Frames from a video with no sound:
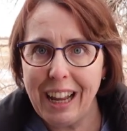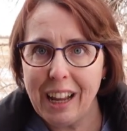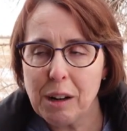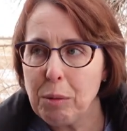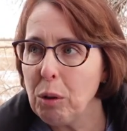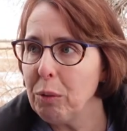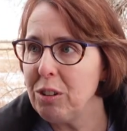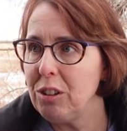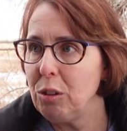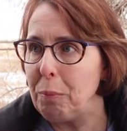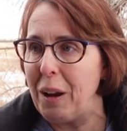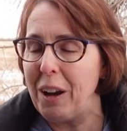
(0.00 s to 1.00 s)
animal, which
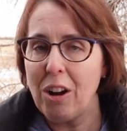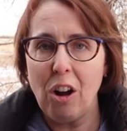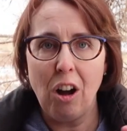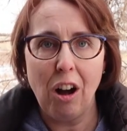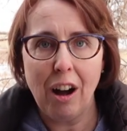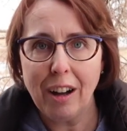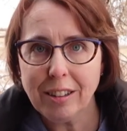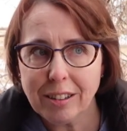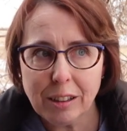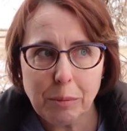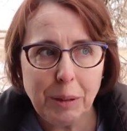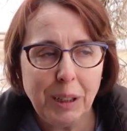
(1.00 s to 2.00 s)
has been
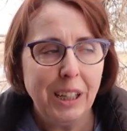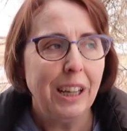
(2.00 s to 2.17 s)
awesome,